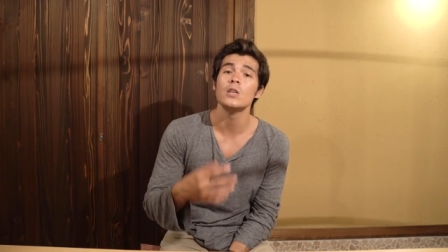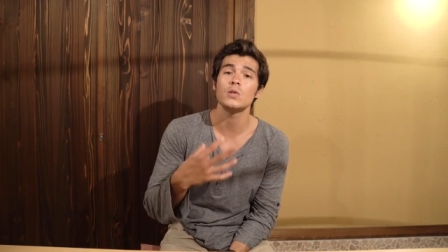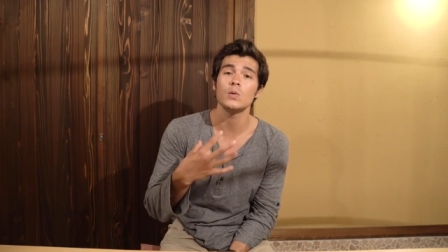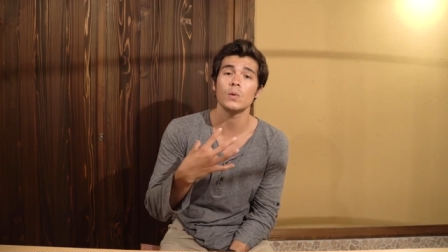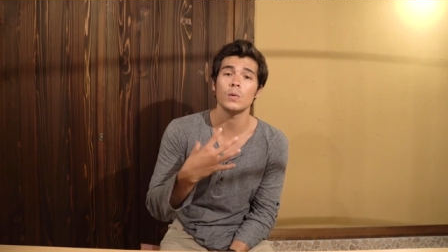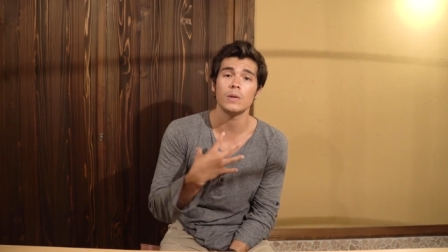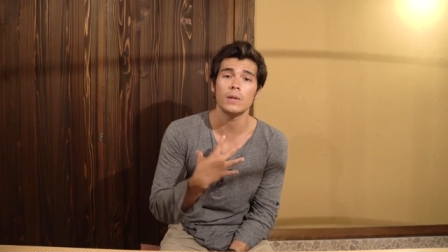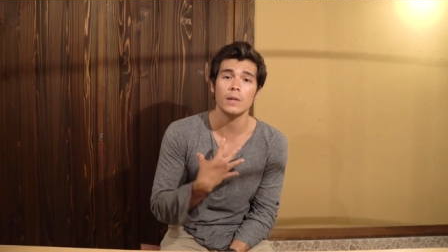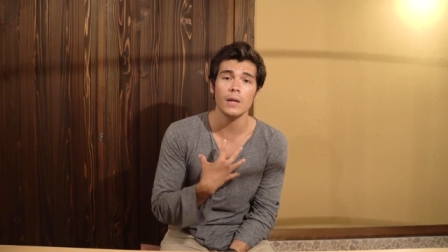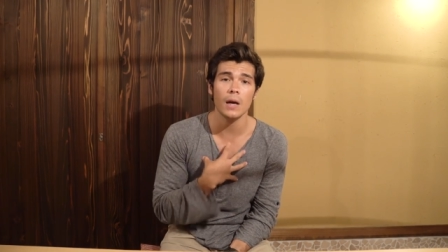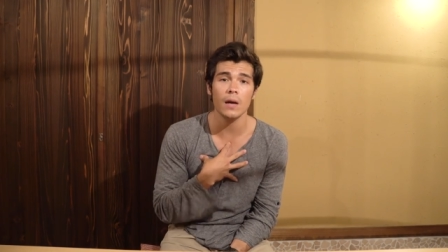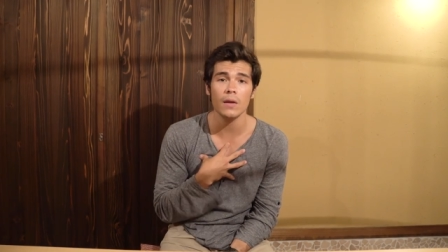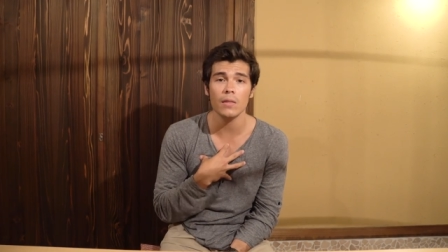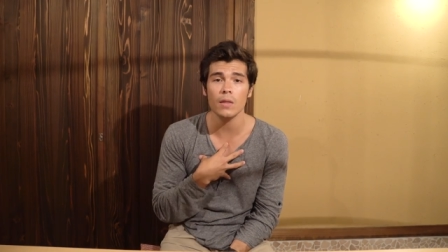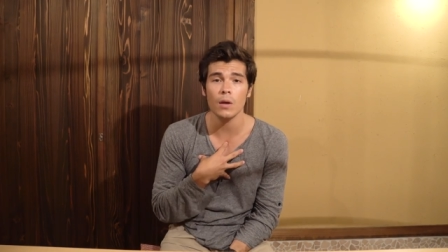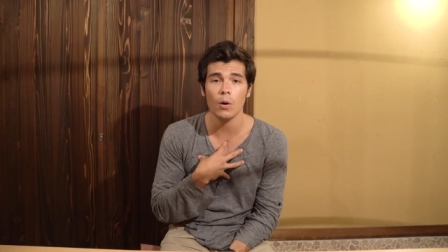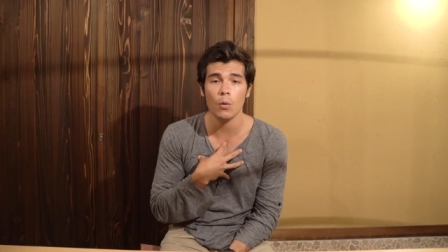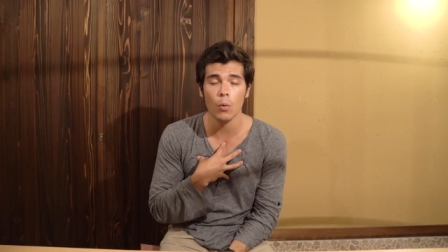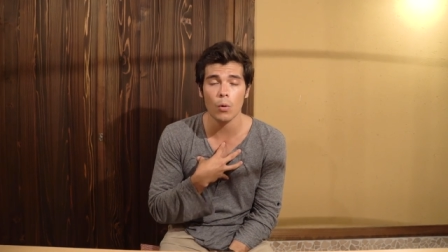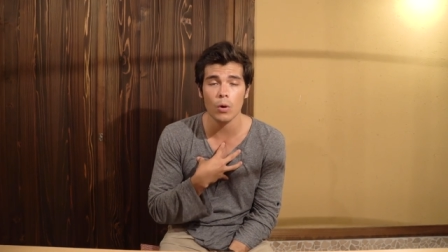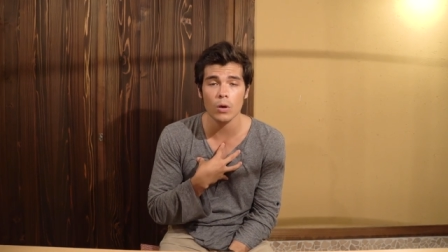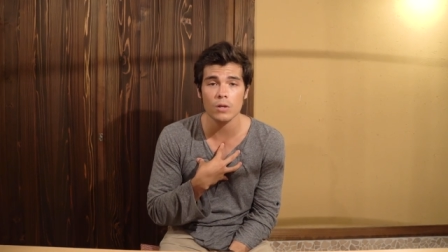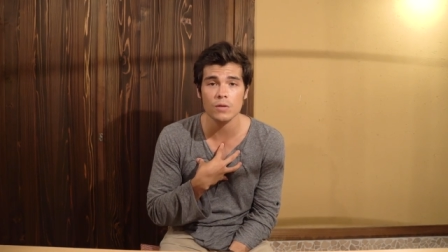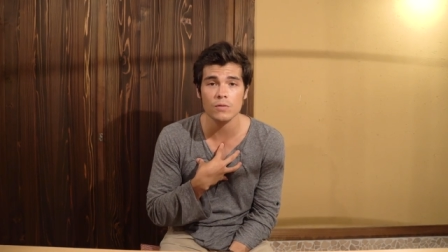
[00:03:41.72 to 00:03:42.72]
So a diet
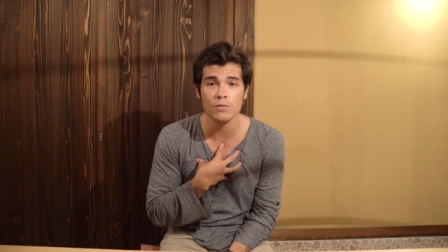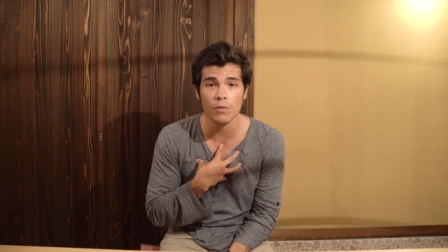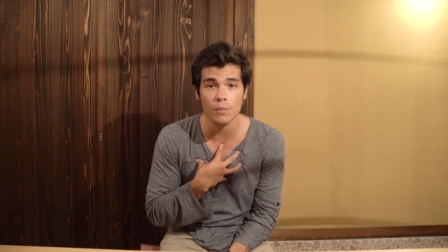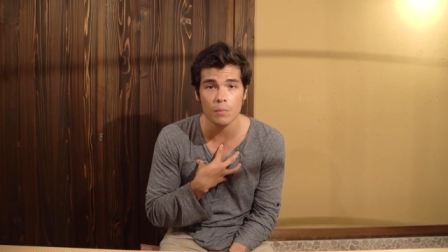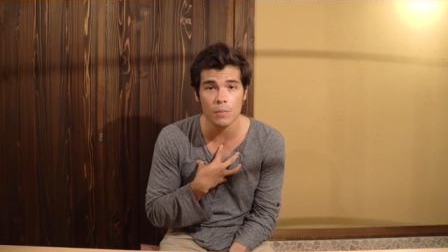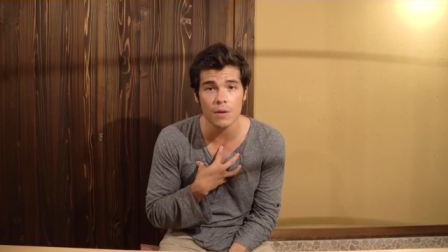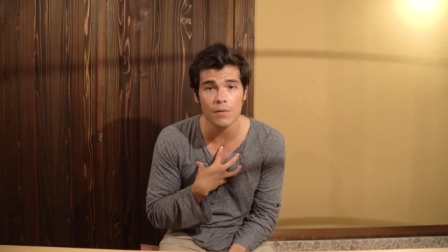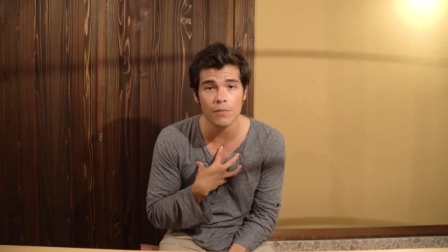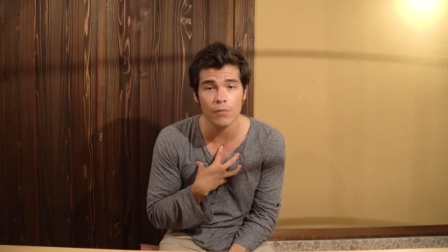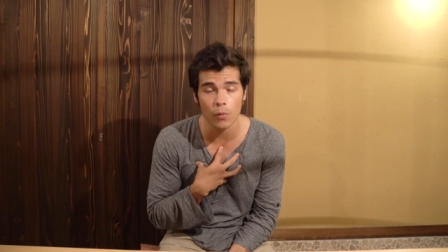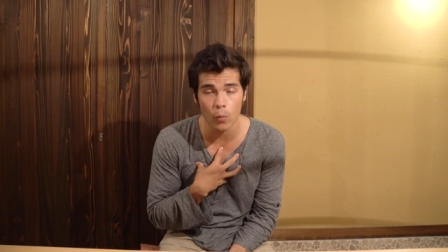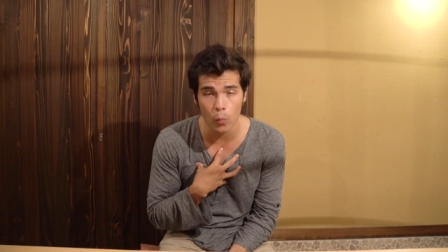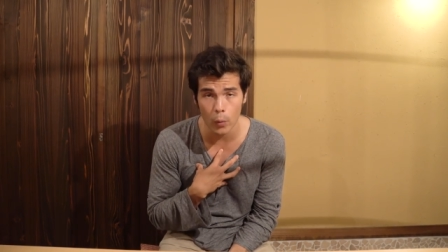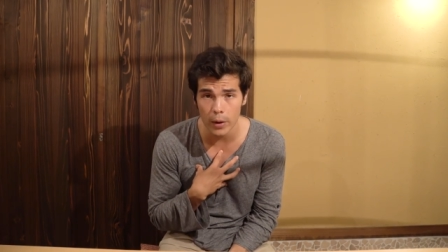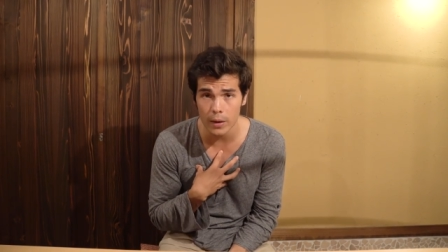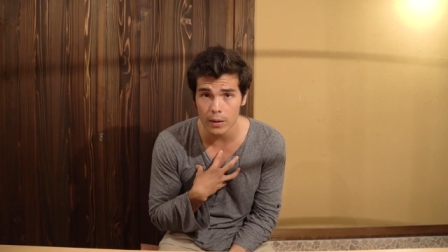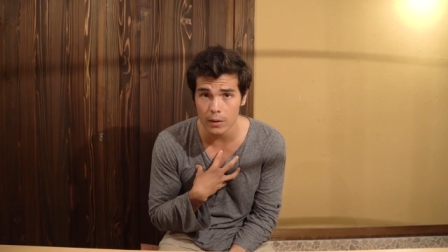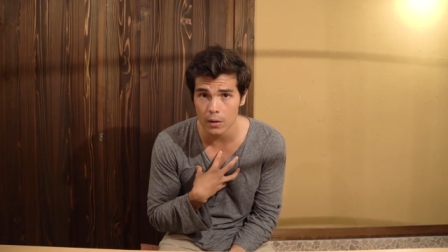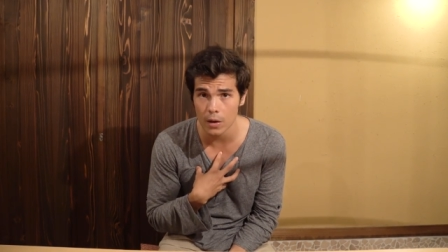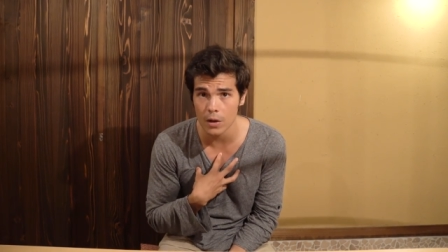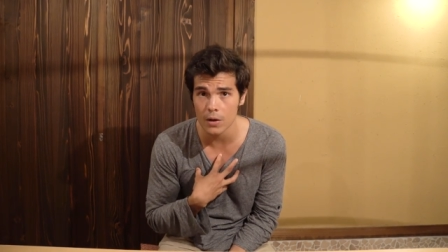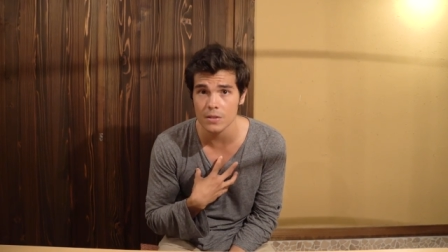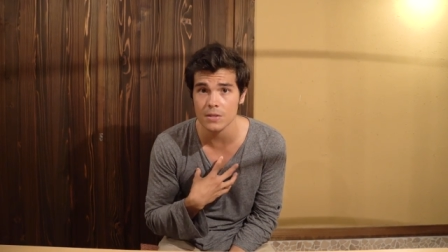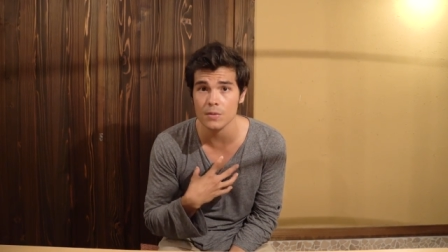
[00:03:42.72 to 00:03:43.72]
that works for me for
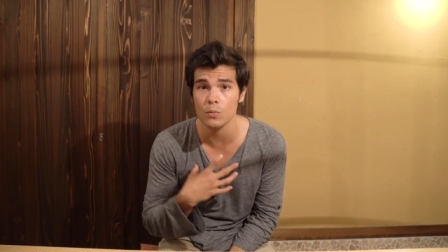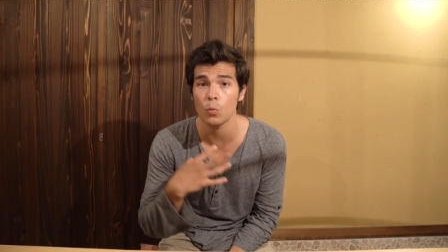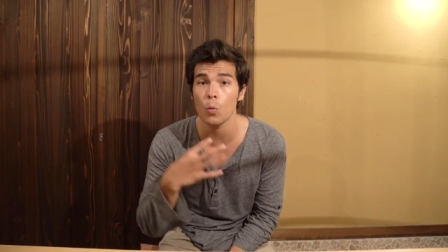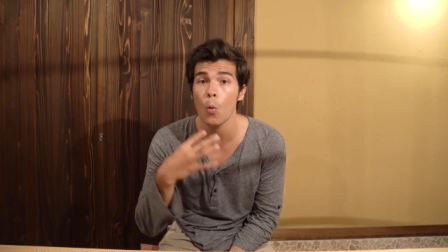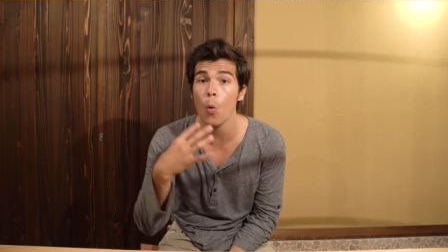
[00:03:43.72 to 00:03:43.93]
weight loss